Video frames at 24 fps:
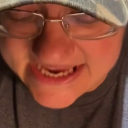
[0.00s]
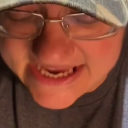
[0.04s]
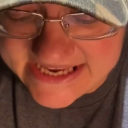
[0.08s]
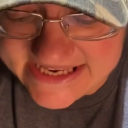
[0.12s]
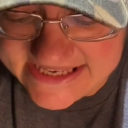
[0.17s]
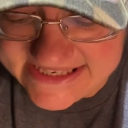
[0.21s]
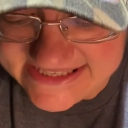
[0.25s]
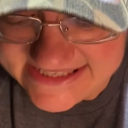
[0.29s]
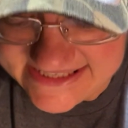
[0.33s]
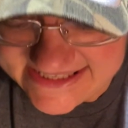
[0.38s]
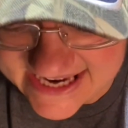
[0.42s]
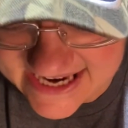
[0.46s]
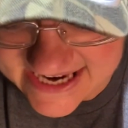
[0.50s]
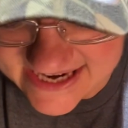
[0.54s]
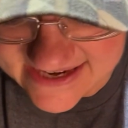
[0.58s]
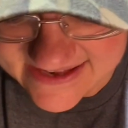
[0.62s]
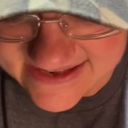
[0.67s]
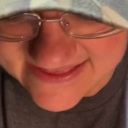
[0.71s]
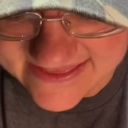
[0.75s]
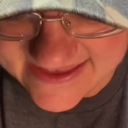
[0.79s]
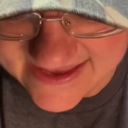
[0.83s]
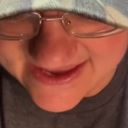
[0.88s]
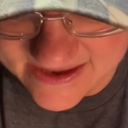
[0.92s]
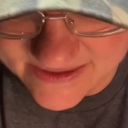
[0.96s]
say to
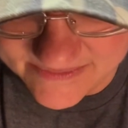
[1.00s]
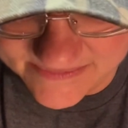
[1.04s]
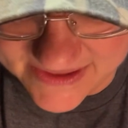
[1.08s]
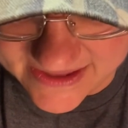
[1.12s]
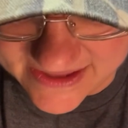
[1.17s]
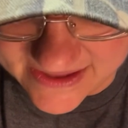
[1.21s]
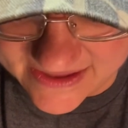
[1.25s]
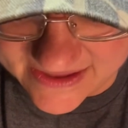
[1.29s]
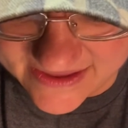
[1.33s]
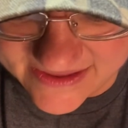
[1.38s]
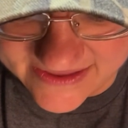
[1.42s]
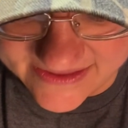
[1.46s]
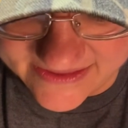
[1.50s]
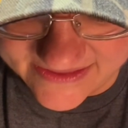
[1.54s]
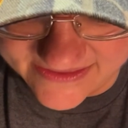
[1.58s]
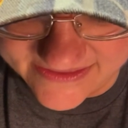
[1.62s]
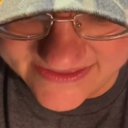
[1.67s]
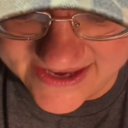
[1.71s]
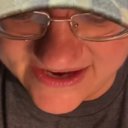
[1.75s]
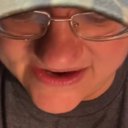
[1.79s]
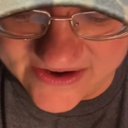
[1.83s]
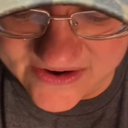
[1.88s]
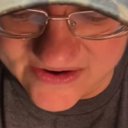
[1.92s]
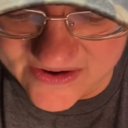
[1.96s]
them
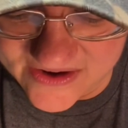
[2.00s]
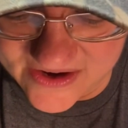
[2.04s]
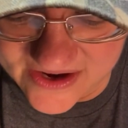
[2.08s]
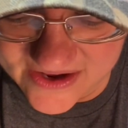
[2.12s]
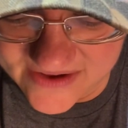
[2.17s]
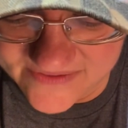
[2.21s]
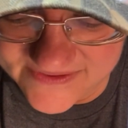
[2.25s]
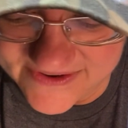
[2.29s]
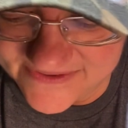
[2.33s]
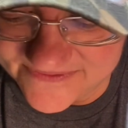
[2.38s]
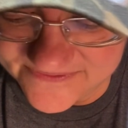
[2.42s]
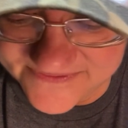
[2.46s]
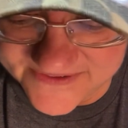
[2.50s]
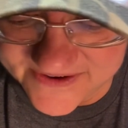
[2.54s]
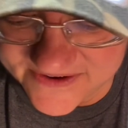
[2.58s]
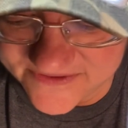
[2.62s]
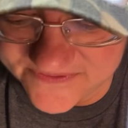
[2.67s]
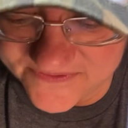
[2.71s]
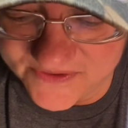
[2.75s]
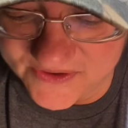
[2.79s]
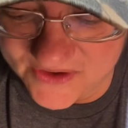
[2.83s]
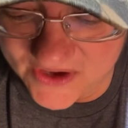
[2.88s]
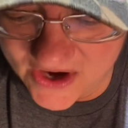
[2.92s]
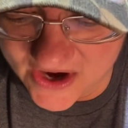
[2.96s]
that are of a
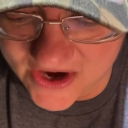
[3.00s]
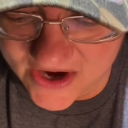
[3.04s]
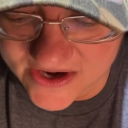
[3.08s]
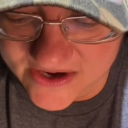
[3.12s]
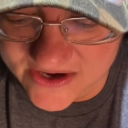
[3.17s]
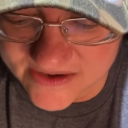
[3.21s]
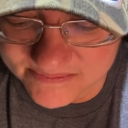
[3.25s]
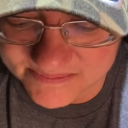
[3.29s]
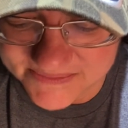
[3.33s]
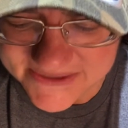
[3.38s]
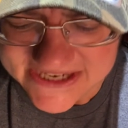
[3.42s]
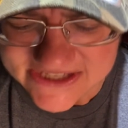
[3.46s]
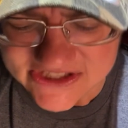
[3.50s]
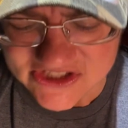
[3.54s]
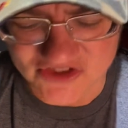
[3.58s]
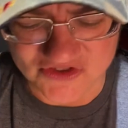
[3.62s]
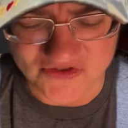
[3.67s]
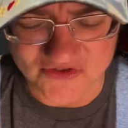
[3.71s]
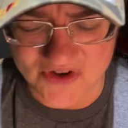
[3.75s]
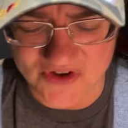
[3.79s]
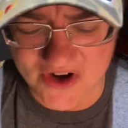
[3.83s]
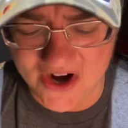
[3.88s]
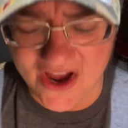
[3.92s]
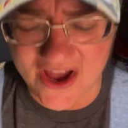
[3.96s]
fearful heart, Be
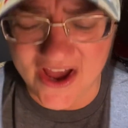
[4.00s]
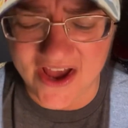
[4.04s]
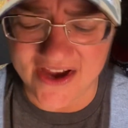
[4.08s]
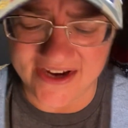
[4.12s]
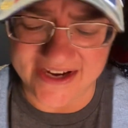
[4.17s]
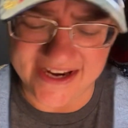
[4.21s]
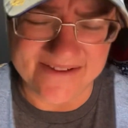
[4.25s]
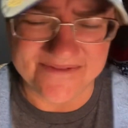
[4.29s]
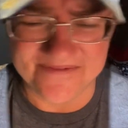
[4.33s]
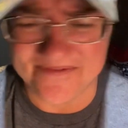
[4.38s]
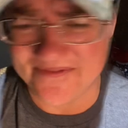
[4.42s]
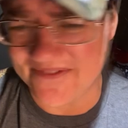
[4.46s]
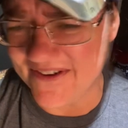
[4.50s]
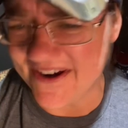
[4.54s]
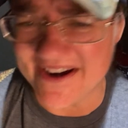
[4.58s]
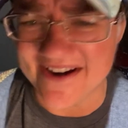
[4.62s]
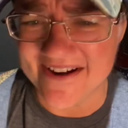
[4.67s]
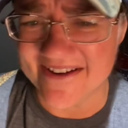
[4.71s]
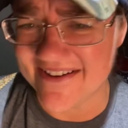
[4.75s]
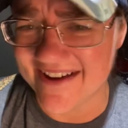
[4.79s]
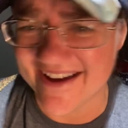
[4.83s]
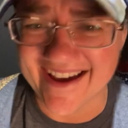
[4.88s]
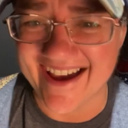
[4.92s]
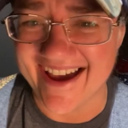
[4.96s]
strong and fear
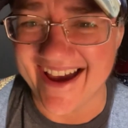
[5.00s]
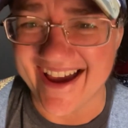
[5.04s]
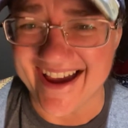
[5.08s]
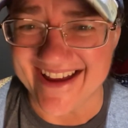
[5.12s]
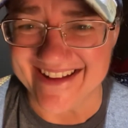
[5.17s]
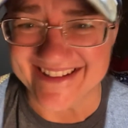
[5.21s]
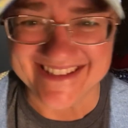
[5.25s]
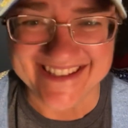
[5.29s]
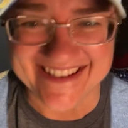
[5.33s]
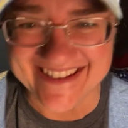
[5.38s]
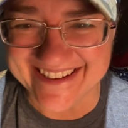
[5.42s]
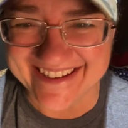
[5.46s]
not.